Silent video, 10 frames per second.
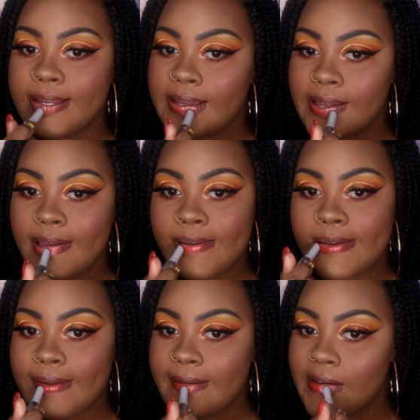And
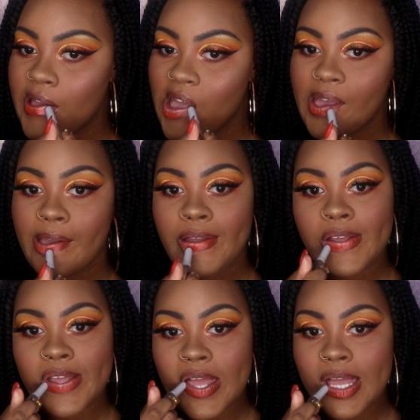this last one
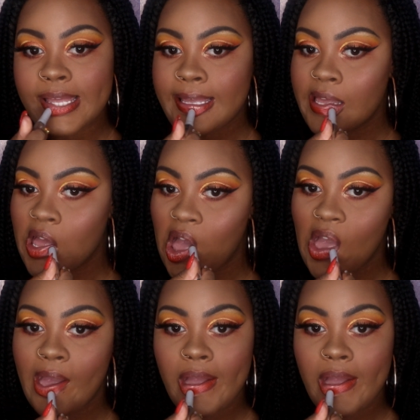is So Chilly.